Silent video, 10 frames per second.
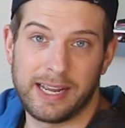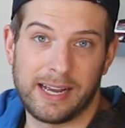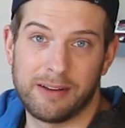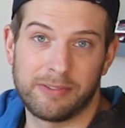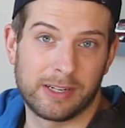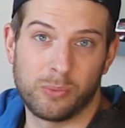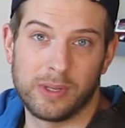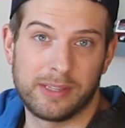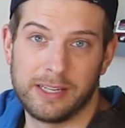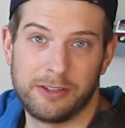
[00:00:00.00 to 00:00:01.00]
have, like
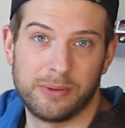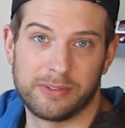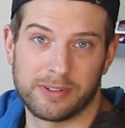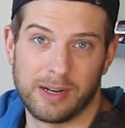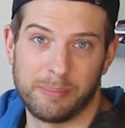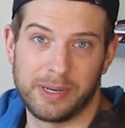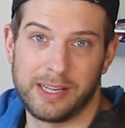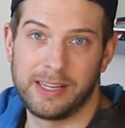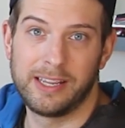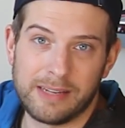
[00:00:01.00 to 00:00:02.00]
what they do as a
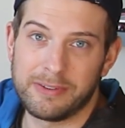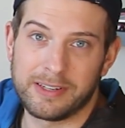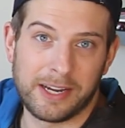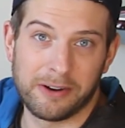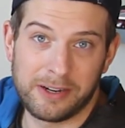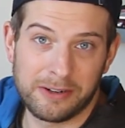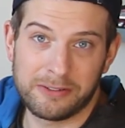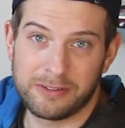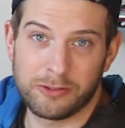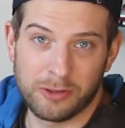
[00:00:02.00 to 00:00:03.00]
company. Even
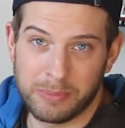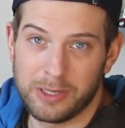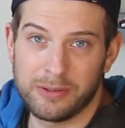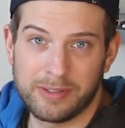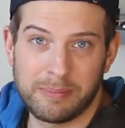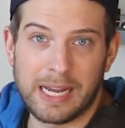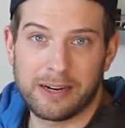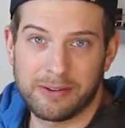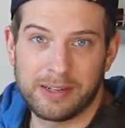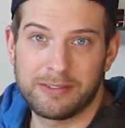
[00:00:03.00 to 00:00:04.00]
carriers should be using
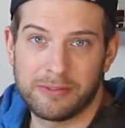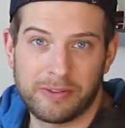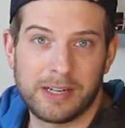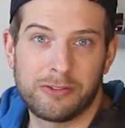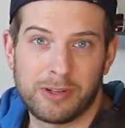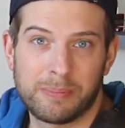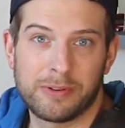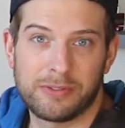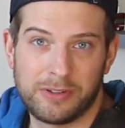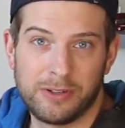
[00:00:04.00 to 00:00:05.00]
MacRae's to find
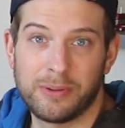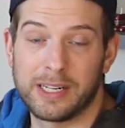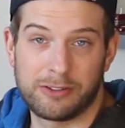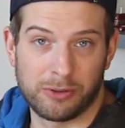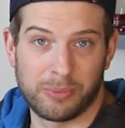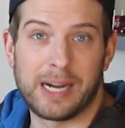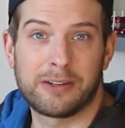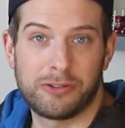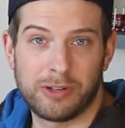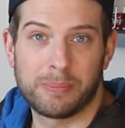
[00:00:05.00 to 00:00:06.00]
shippers too, like
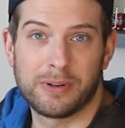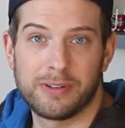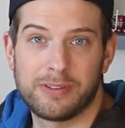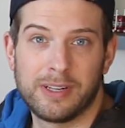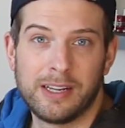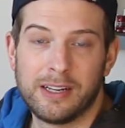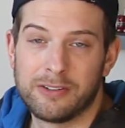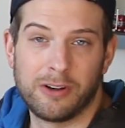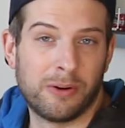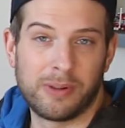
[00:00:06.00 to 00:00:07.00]
direct shippers.
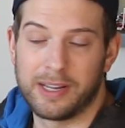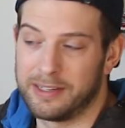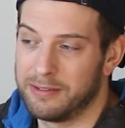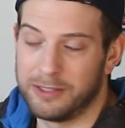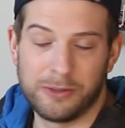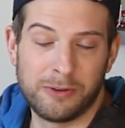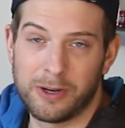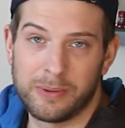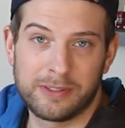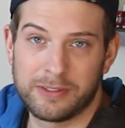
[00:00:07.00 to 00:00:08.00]
So like, you
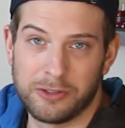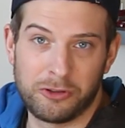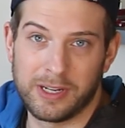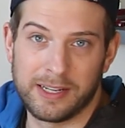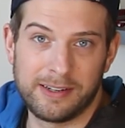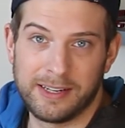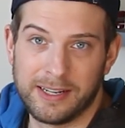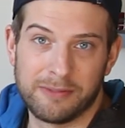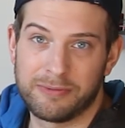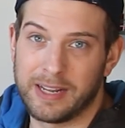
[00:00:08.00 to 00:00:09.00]
know it's legit
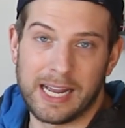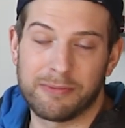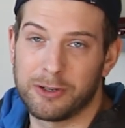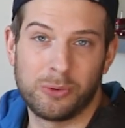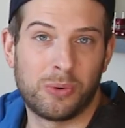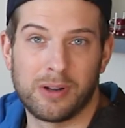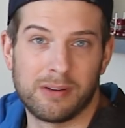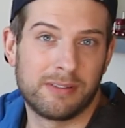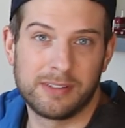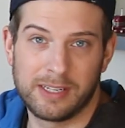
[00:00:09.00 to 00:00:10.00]
if
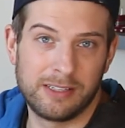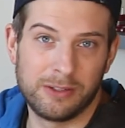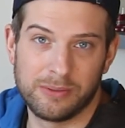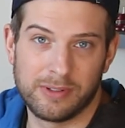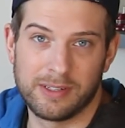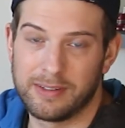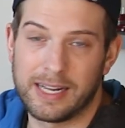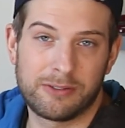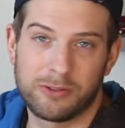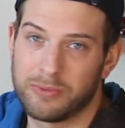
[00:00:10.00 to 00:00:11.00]
everyone can use it,
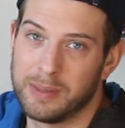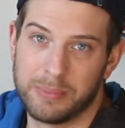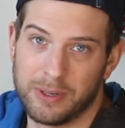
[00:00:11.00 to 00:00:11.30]
not just freight